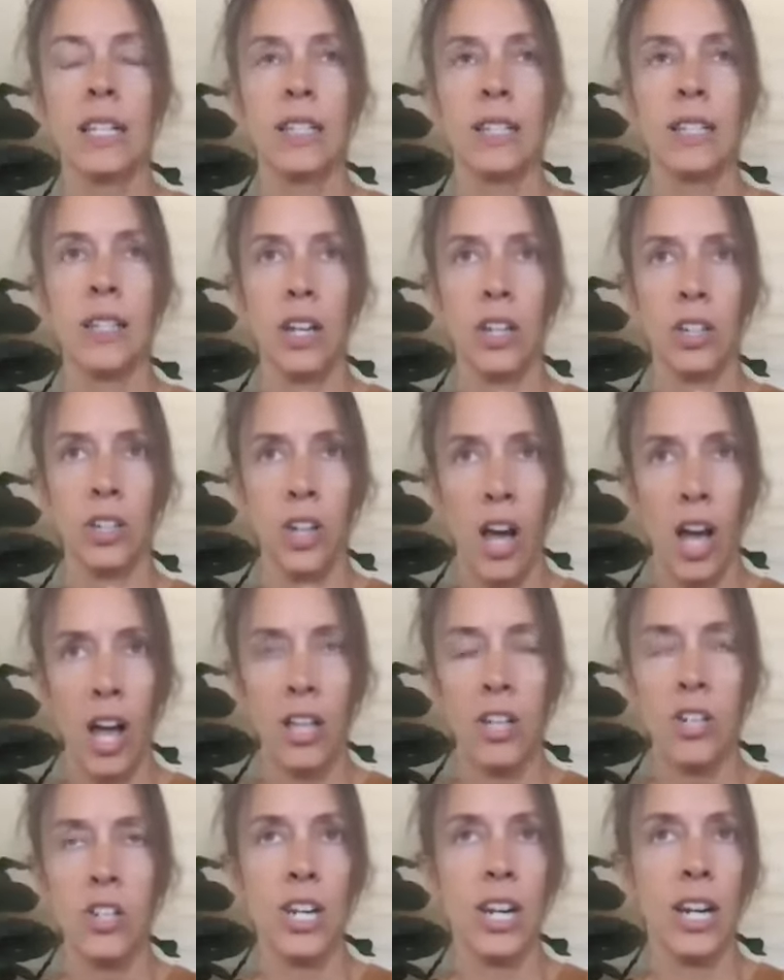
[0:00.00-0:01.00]

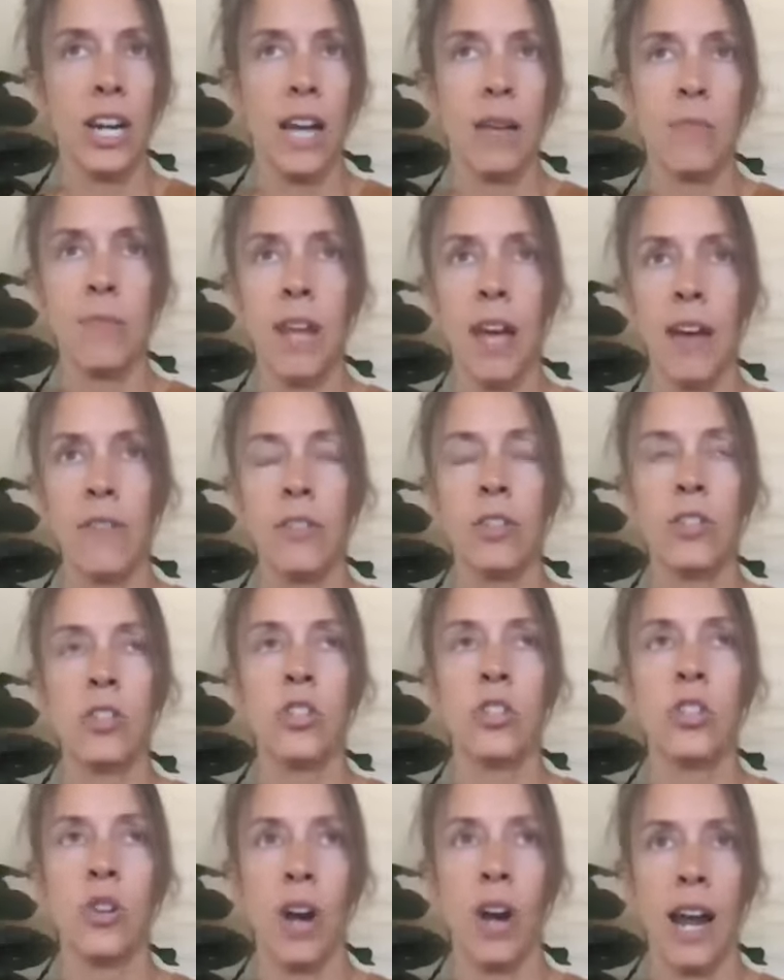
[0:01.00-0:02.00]
acknowledging I'm never
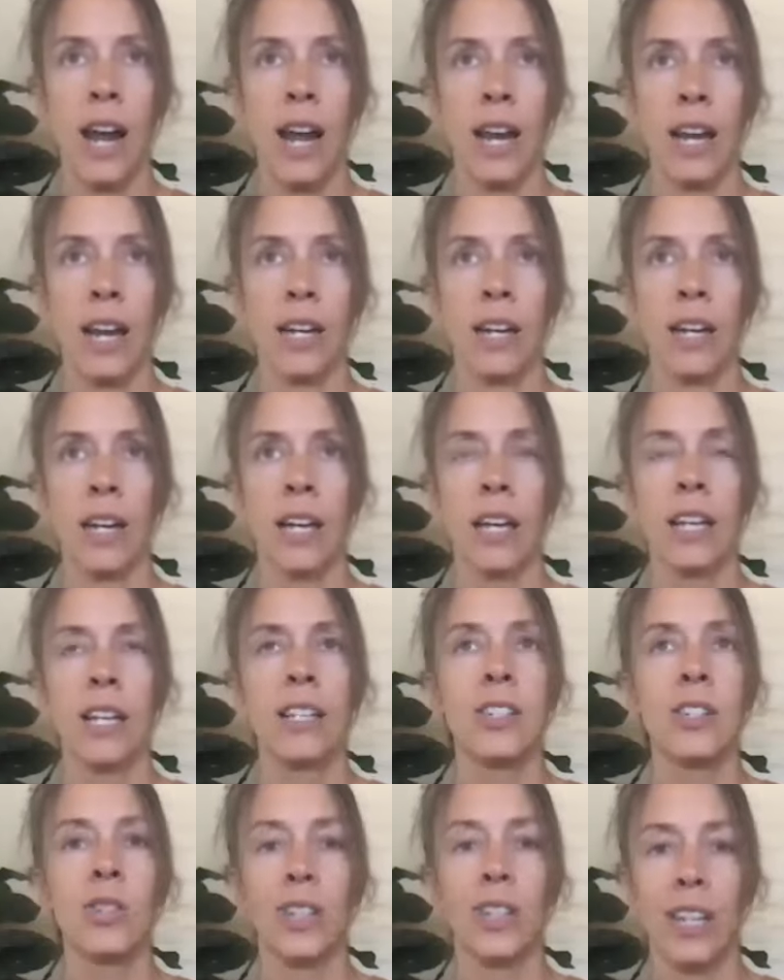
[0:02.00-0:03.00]
trying
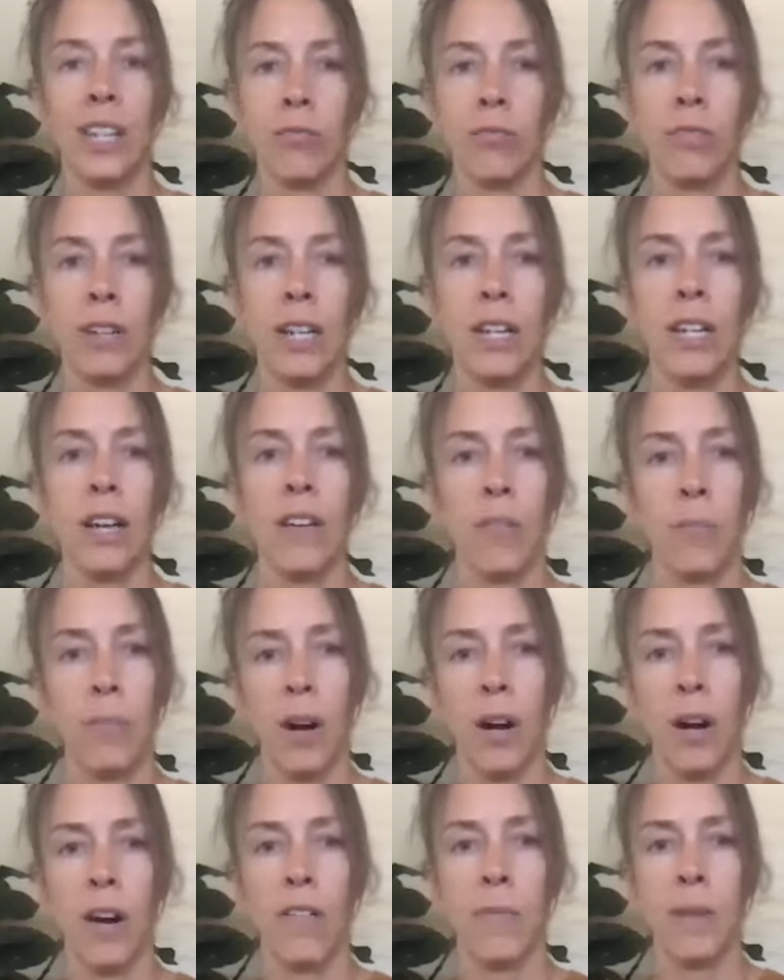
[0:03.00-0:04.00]
to get rid of a
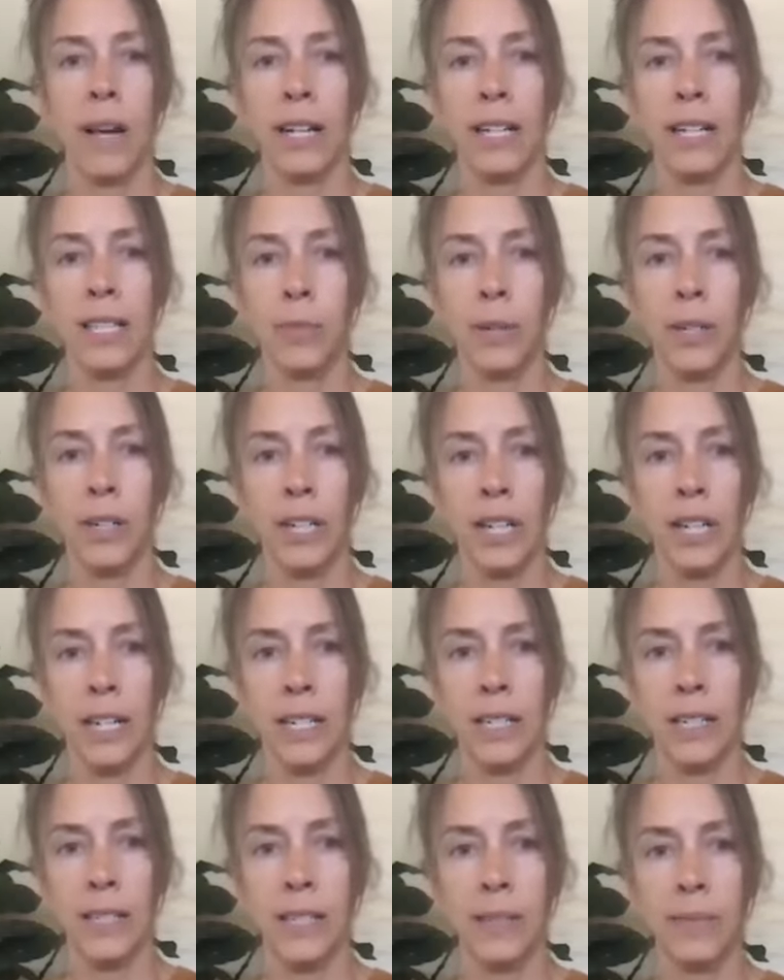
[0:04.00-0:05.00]
part of my
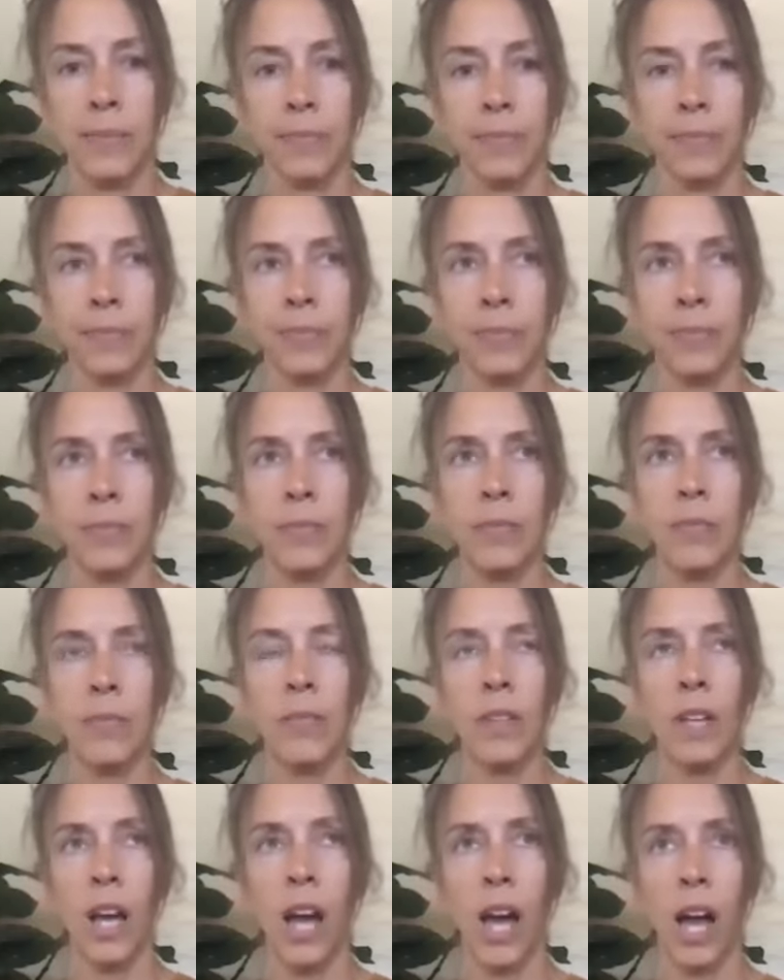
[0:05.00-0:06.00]
experience.
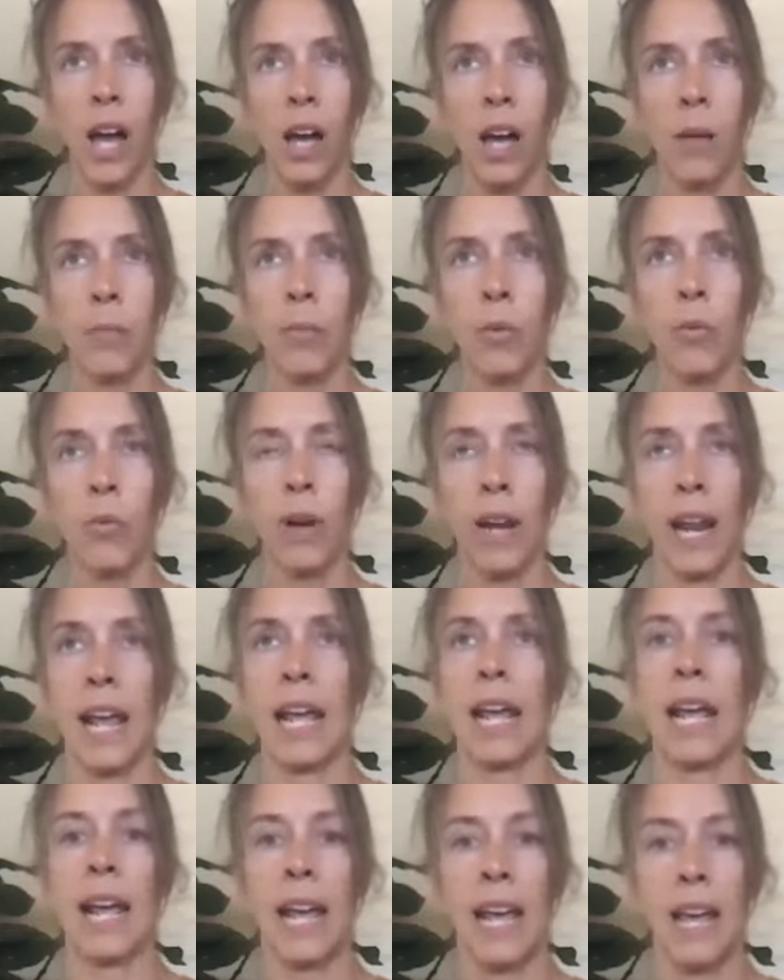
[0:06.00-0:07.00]
What I
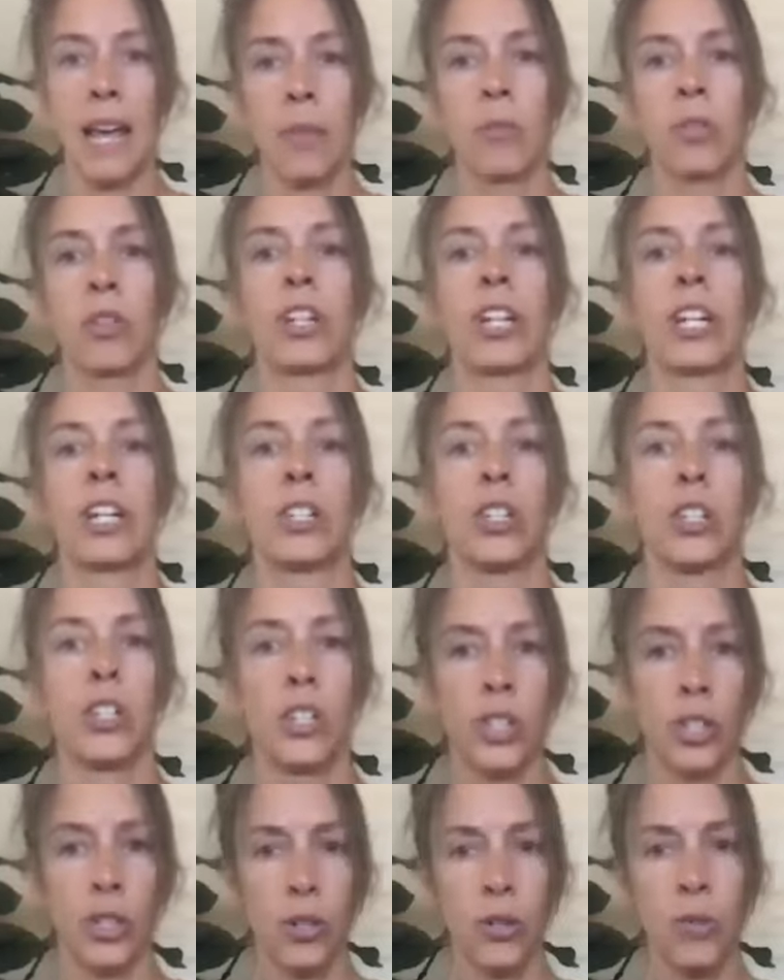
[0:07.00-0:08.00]
am learning to
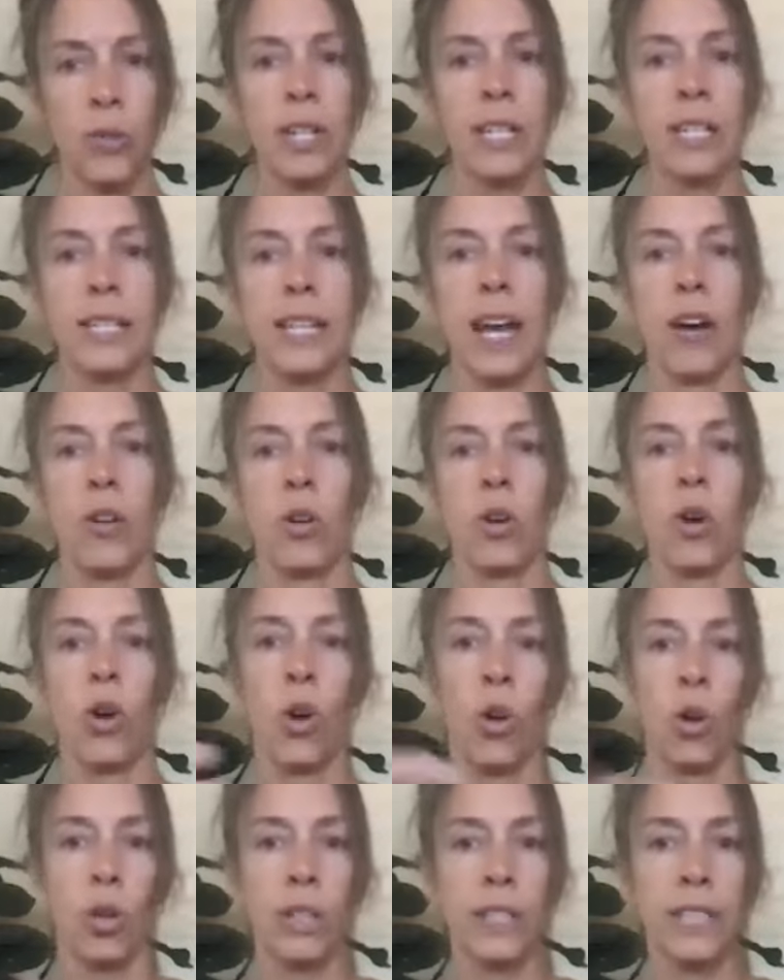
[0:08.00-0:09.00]
do is how to
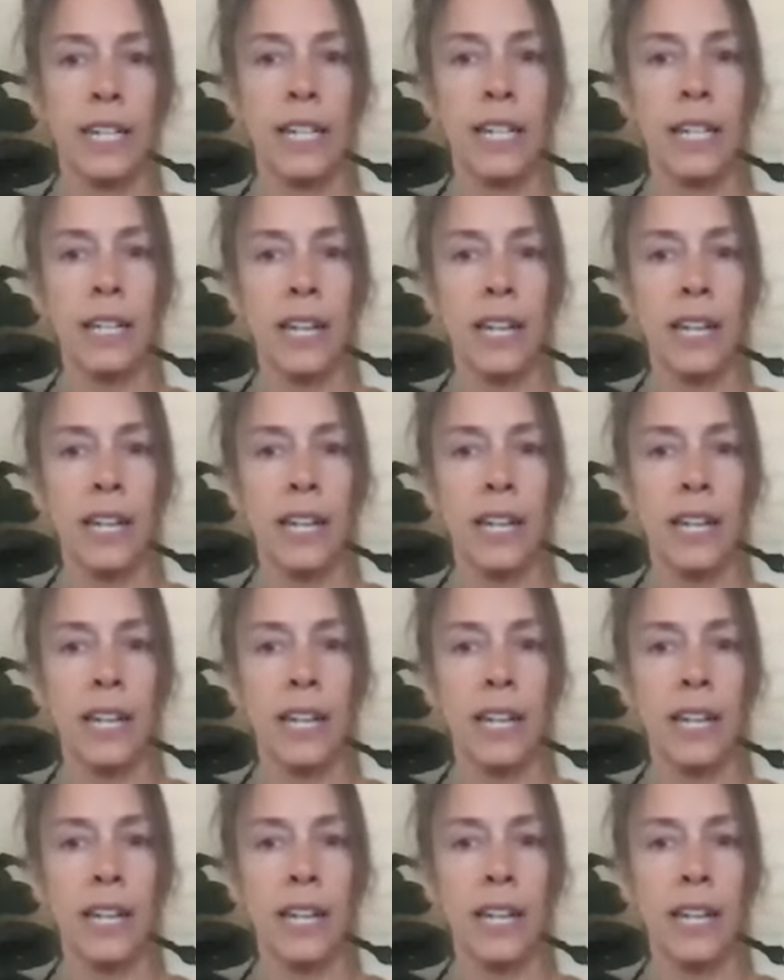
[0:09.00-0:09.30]
hold it